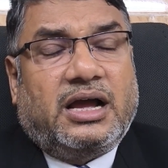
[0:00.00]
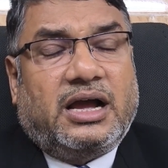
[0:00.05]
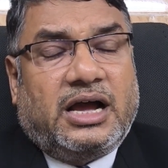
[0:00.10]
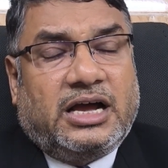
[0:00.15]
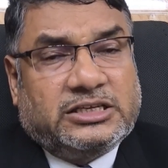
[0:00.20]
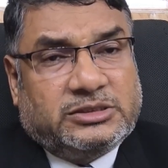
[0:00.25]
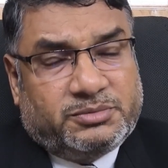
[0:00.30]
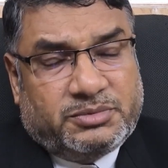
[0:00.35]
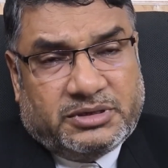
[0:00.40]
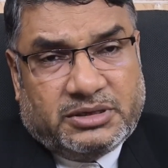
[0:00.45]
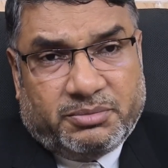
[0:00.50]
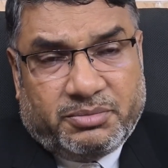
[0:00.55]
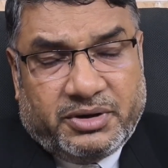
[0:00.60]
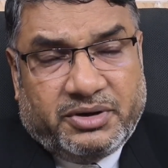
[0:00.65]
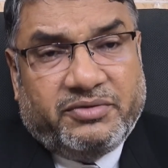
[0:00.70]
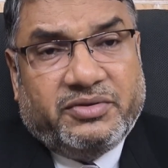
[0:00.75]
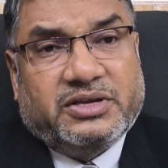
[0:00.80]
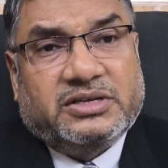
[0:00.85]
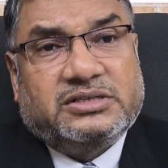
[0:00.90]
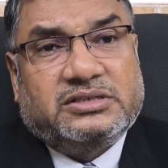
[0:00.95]
as per the
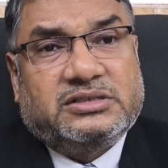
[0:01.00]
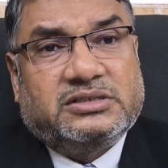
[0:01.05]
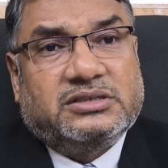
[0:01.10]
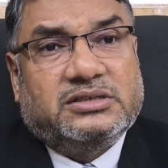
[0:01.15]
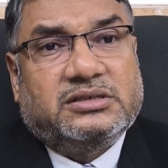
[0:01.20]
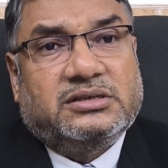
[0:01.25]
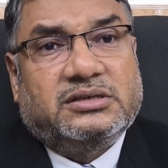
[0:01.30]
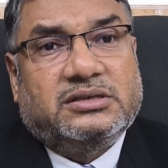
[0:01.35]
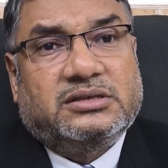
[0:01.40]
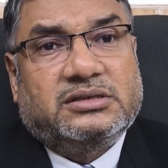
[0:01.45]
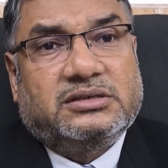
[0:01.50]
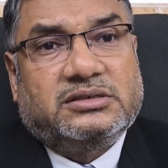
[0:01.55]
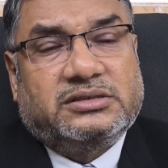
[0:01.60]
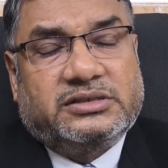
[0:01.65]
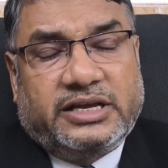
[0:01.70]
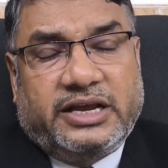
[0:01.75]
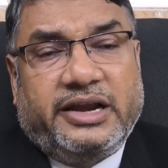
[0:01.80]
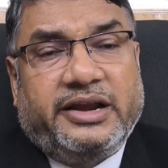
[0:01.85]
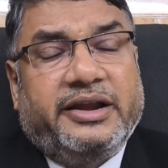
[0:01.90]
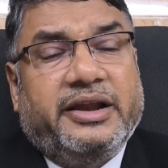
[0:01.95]
previous
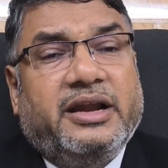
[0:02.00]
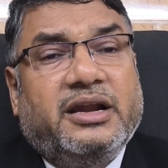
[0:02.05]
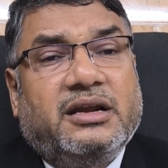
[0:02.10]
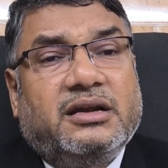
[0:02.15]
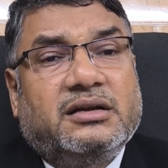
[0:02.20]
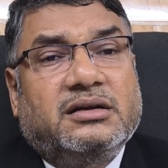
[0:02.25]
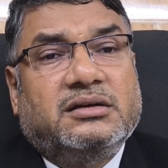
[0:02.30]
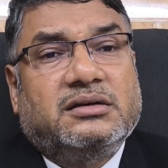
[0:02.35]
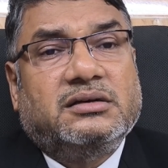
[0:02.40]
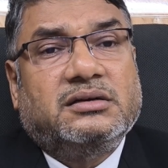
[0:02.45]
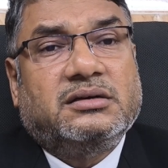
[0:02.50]
sale deed.